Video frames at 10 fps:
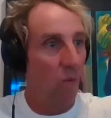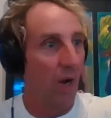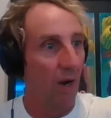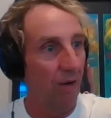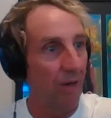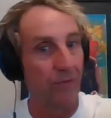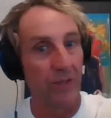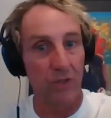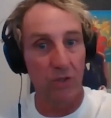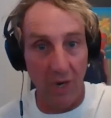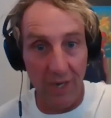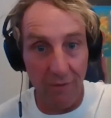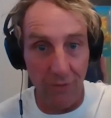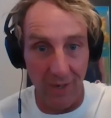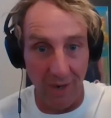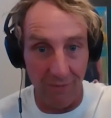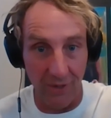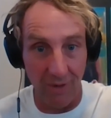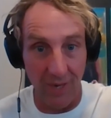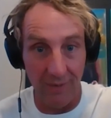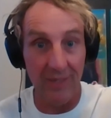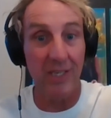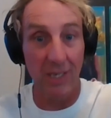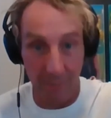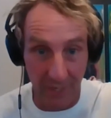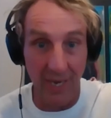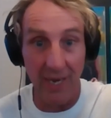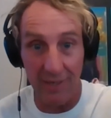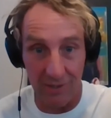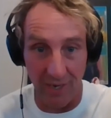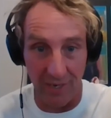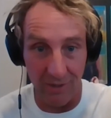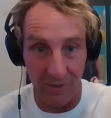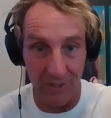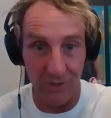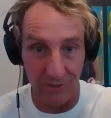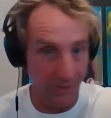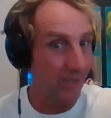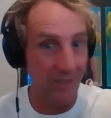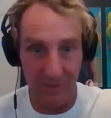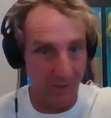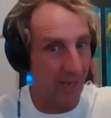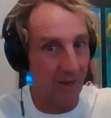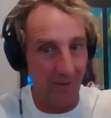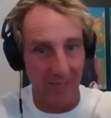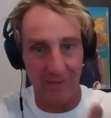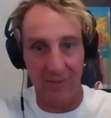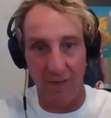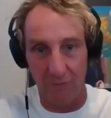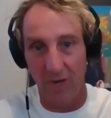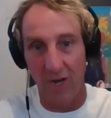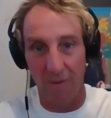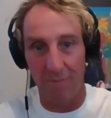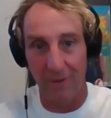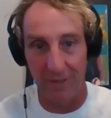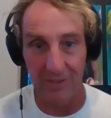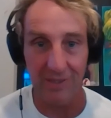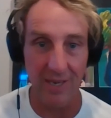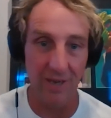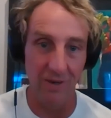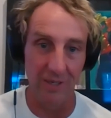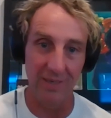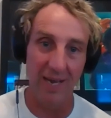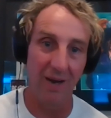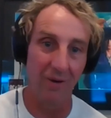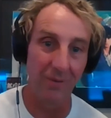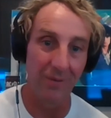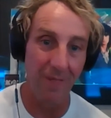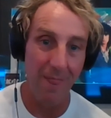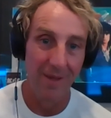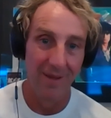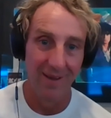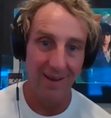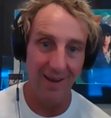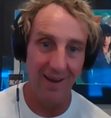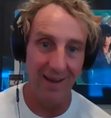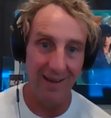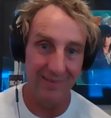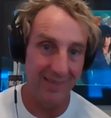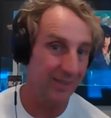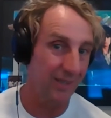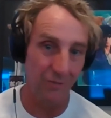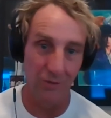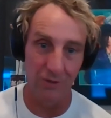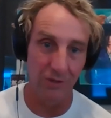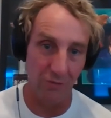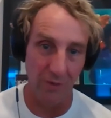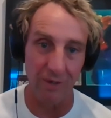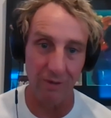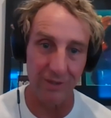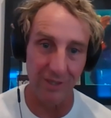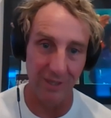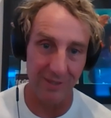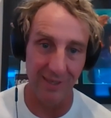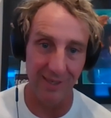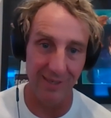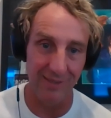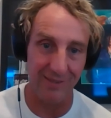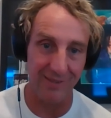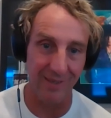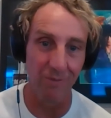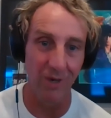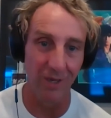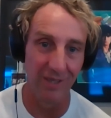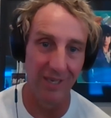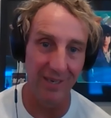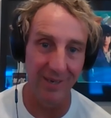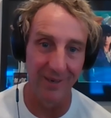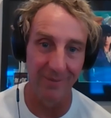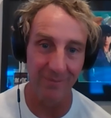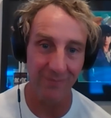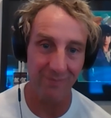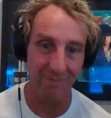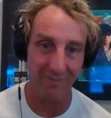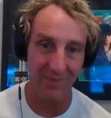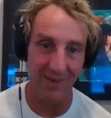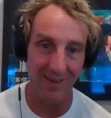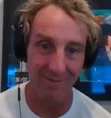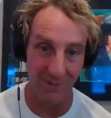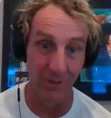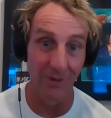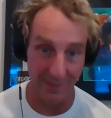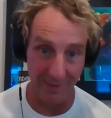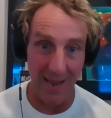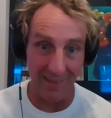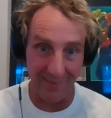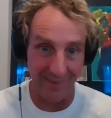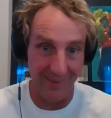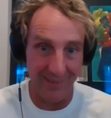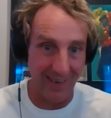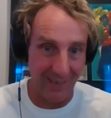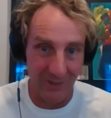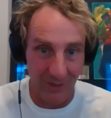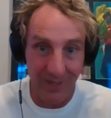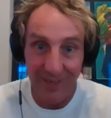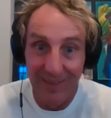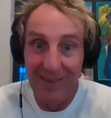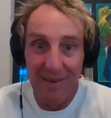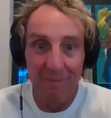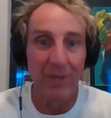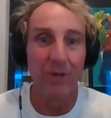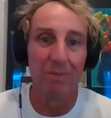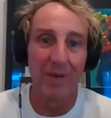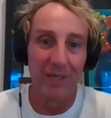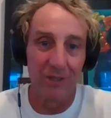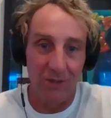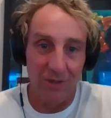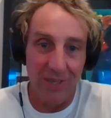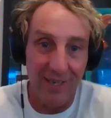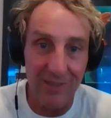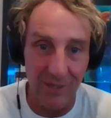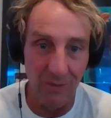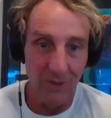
Well, if it's twenty feet off the ground, that's going to be an eighty cycle issue. You can scale that stuff up and scale it down. Uh, distance versus frequency, it's, it is somewhat linear. Uh, so learning the math there, you can actually build miniature things that